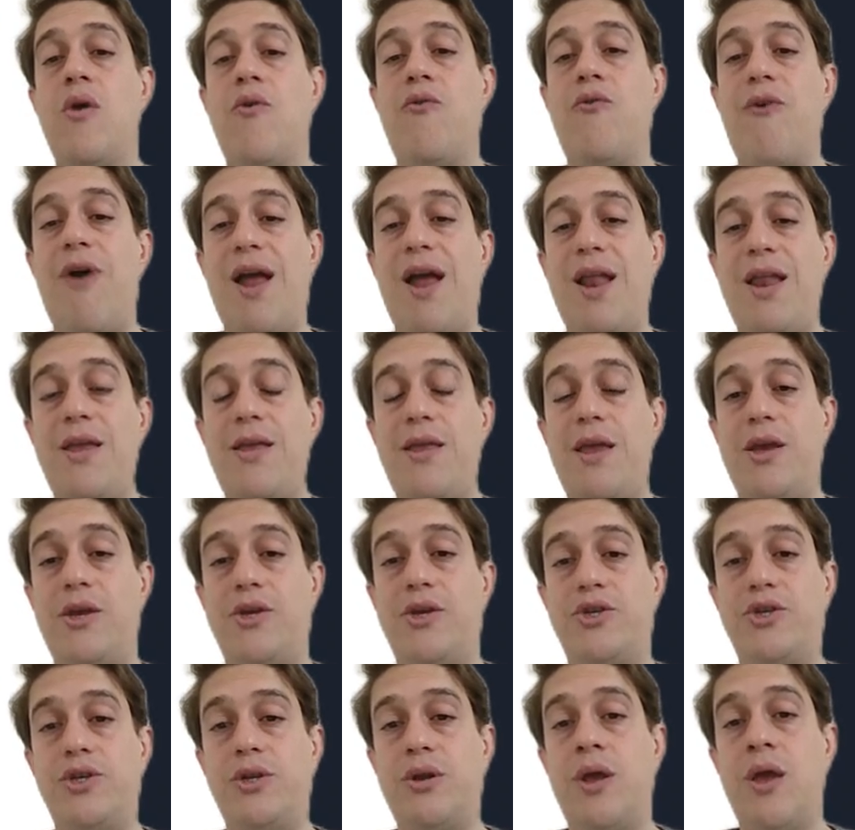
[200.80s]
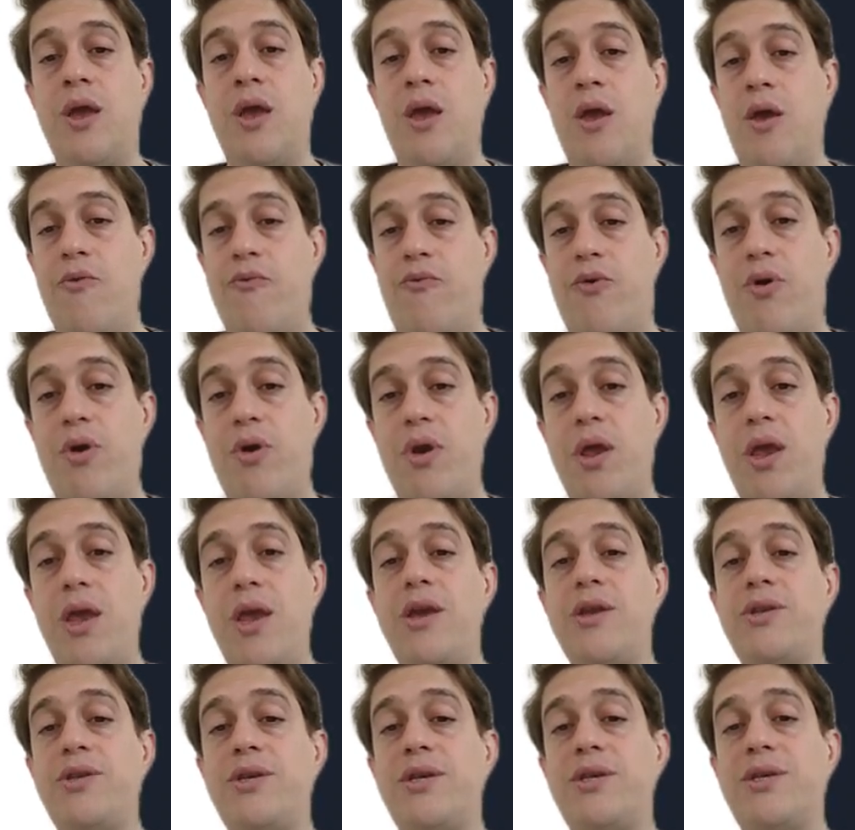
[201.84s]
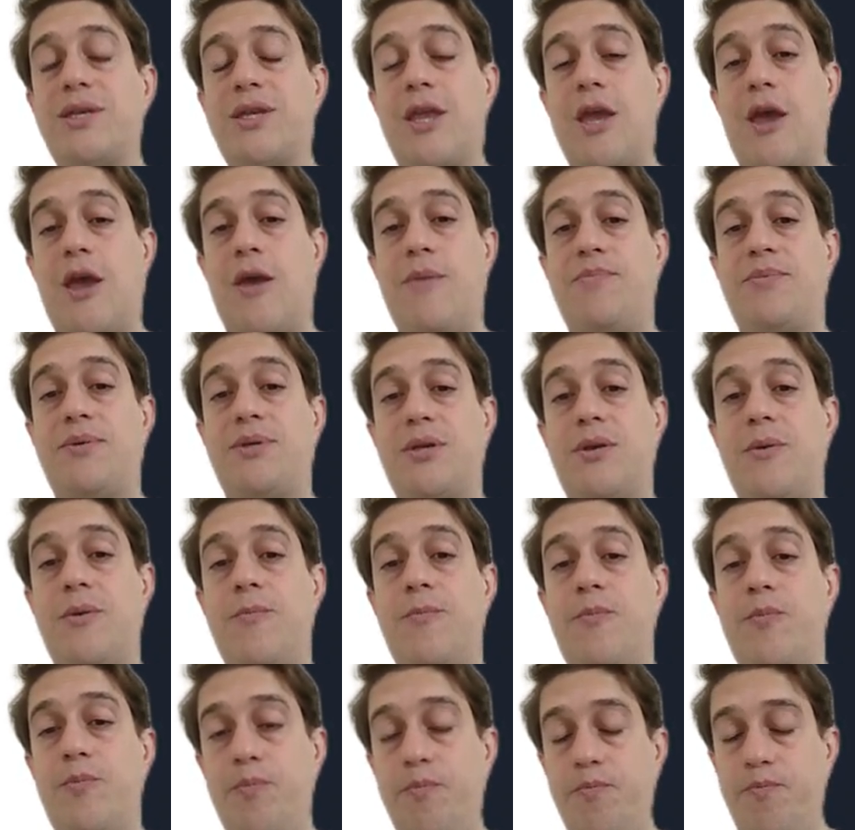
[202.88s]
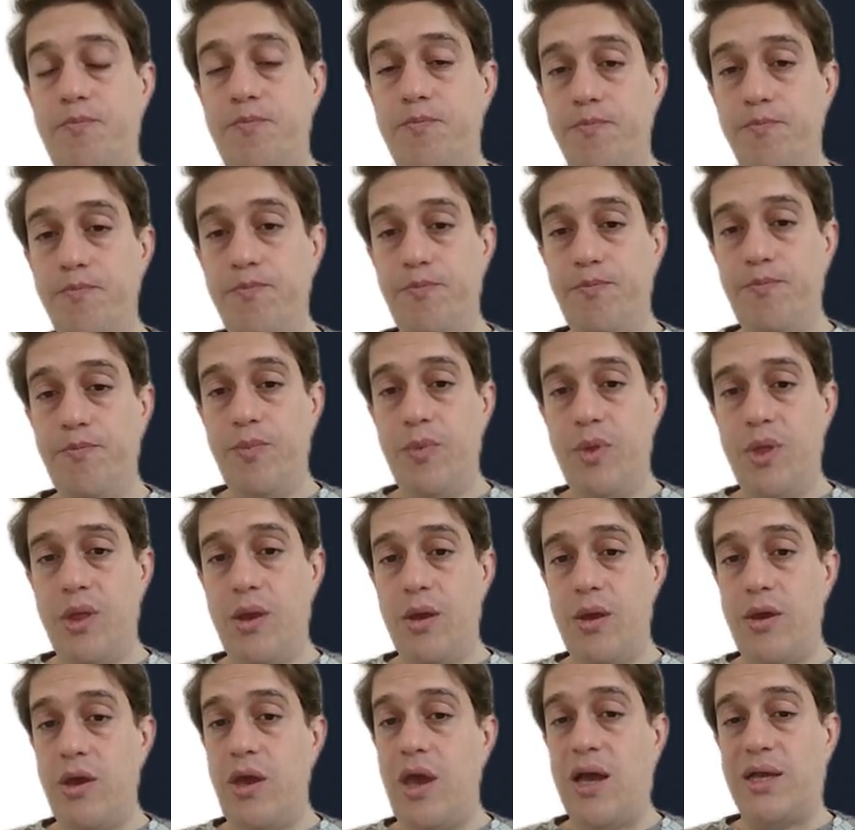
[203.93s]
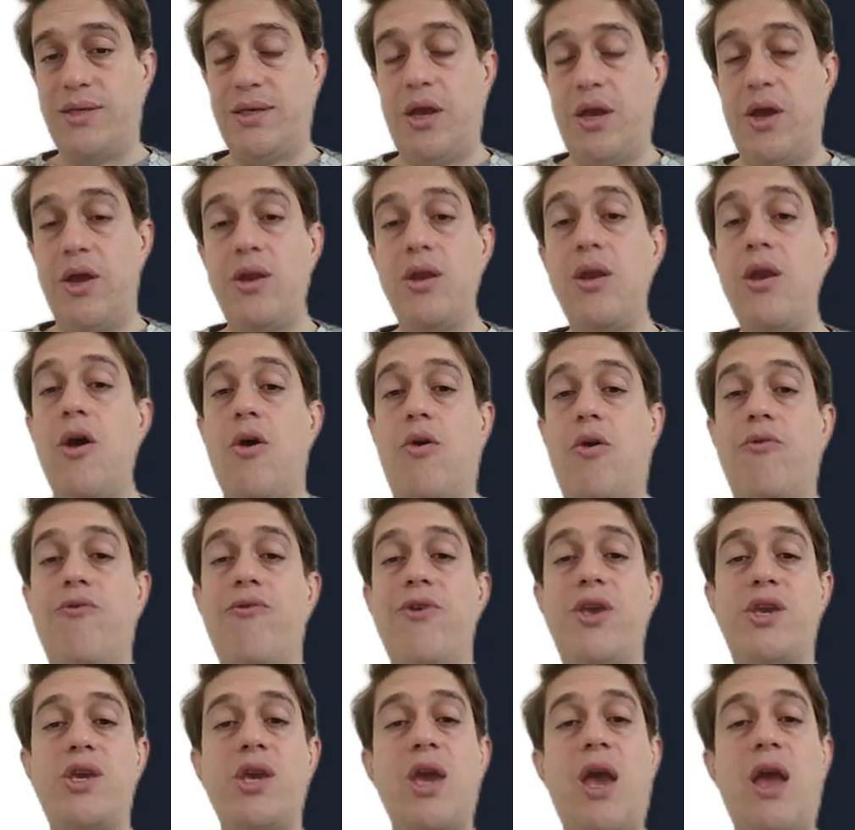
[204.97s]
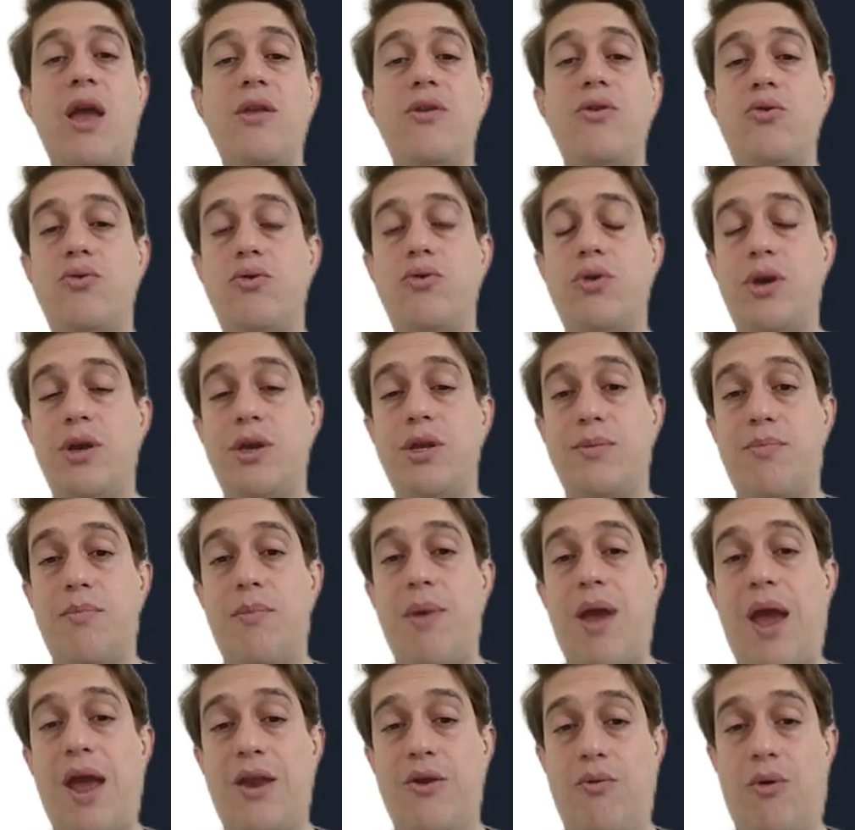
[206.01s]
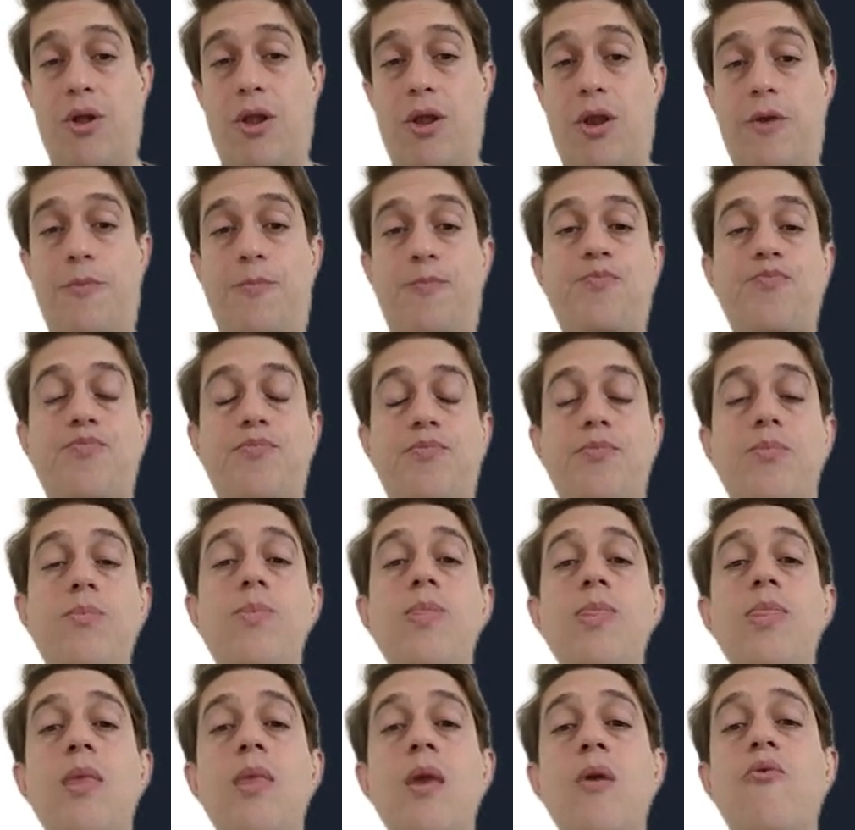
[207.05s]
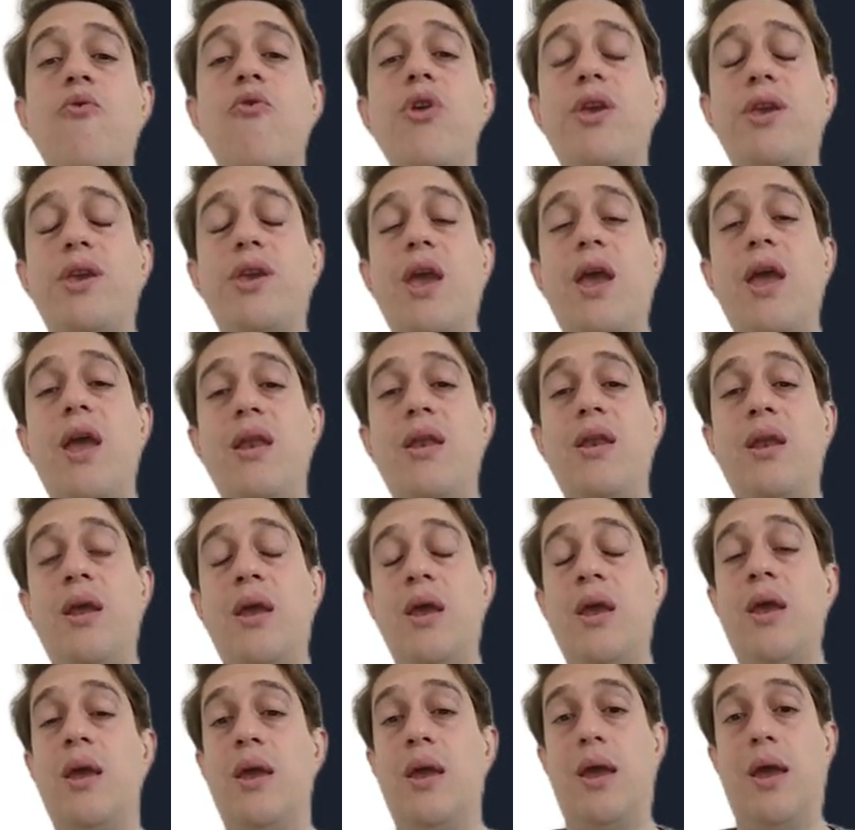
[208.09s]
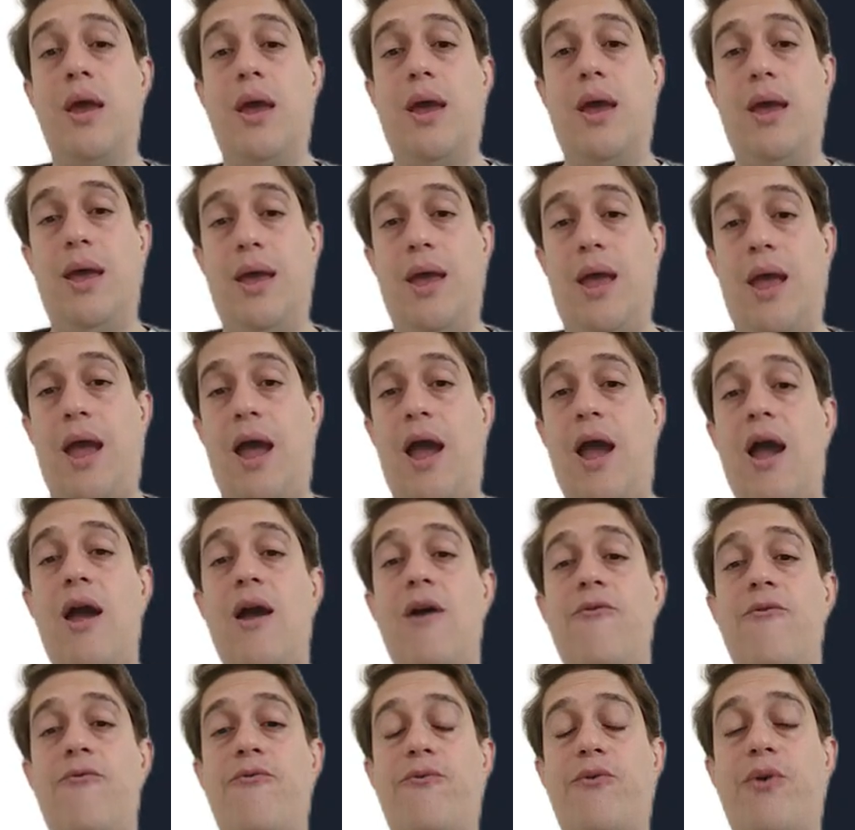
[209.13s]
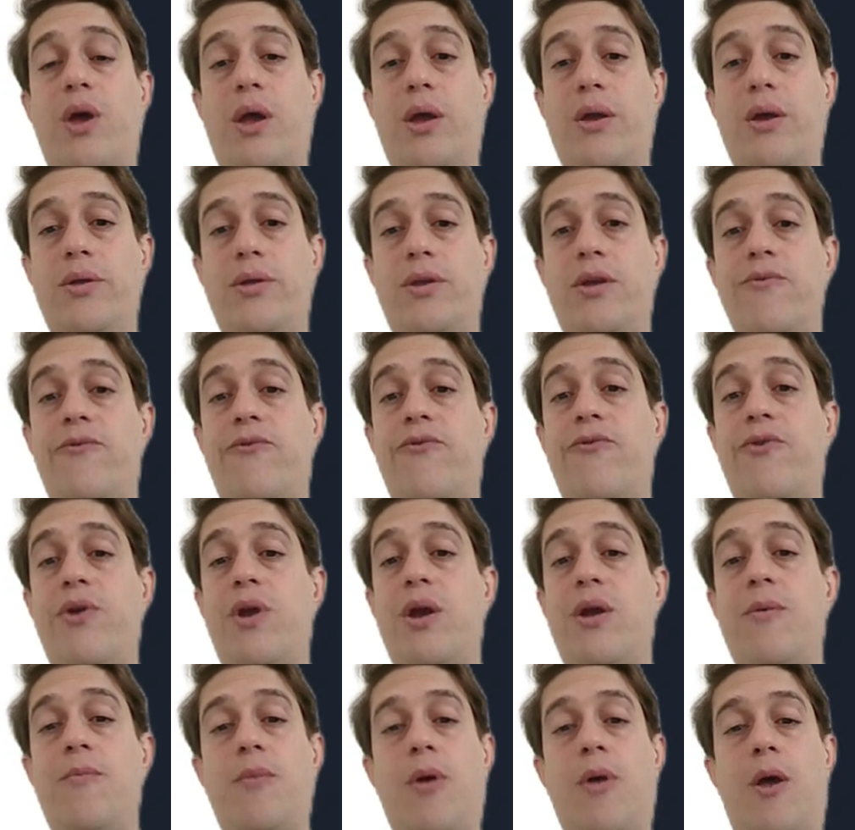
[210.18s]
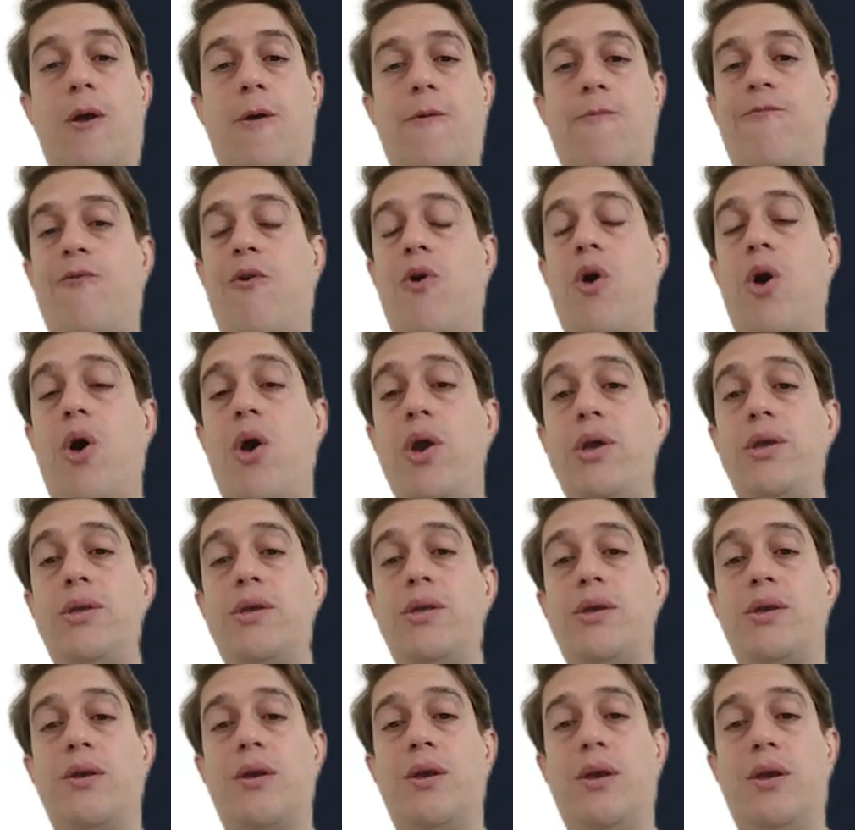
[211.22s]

validation. For each steps, yes, I know we can do it manually. We can have a different, wide